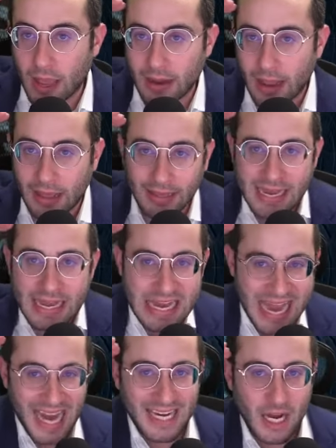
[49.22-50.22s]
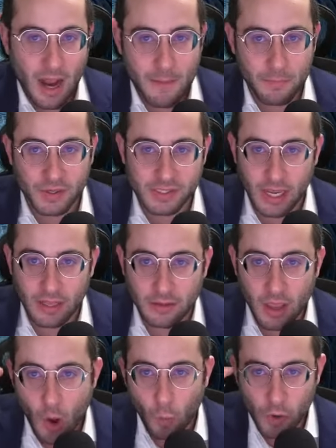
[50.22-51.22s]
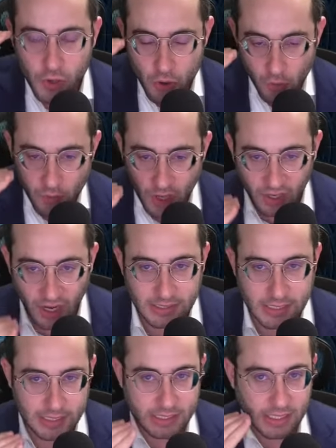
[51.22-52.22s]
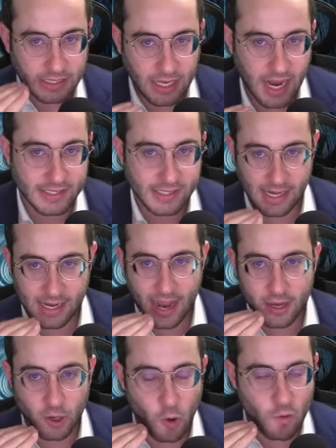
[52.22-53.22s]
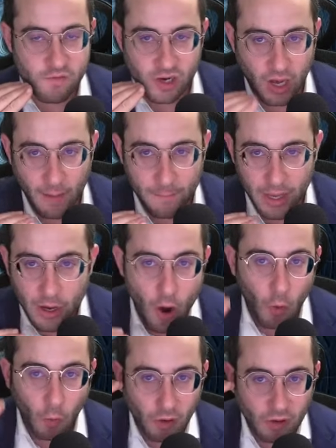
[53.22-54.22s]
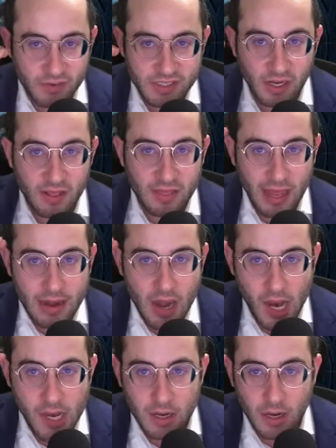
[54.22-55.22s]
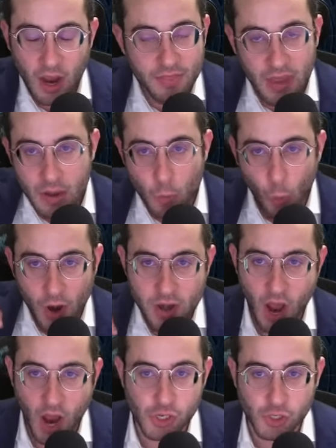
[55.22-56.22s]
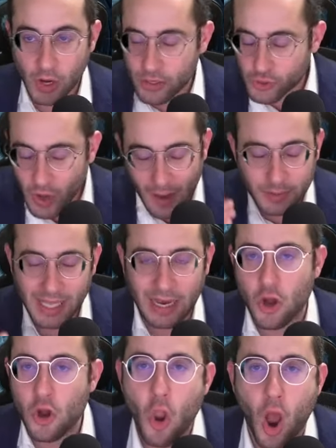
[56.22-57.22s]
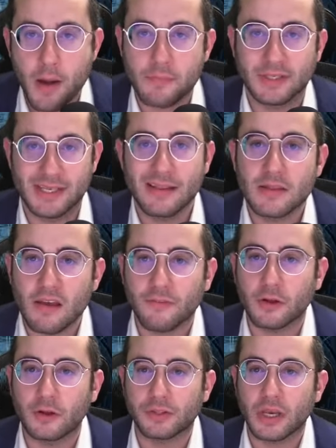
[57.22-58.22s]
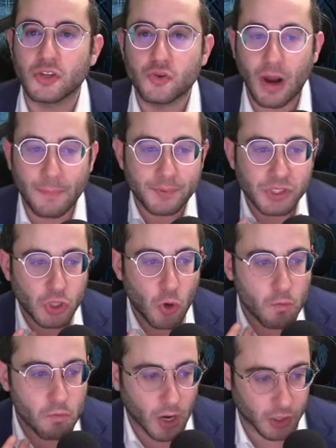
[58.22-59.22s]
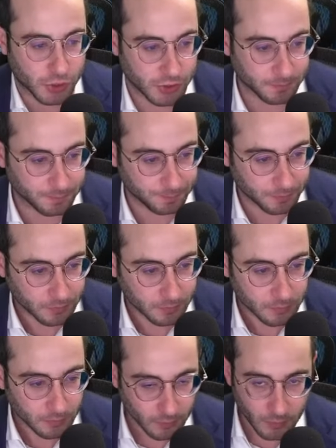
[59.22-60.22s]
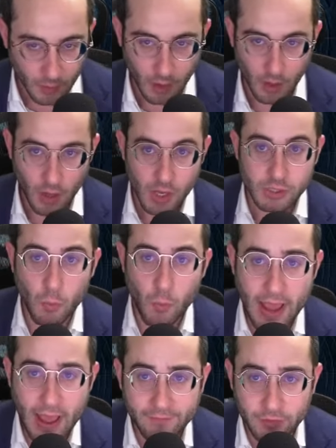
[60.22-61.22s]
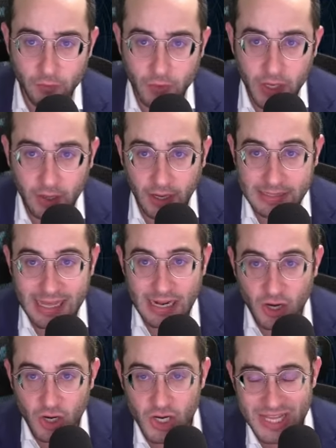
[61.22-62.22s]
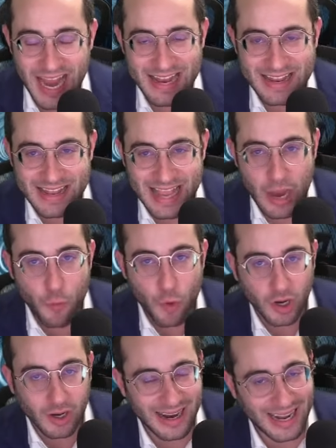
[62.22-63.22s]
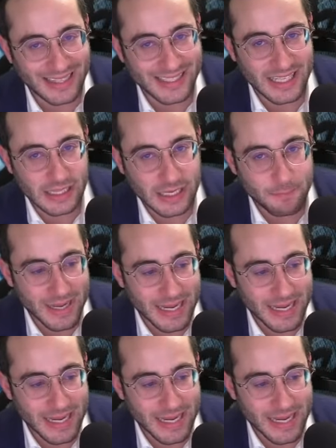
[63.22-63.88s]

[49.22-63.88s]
at like 99%, when you realize this is a test and I could overcome it, all of a sudden that 99, then one nine, it drops like a 9% difficulty. It drops so much. So we have to realize that on our day to day, we're constantly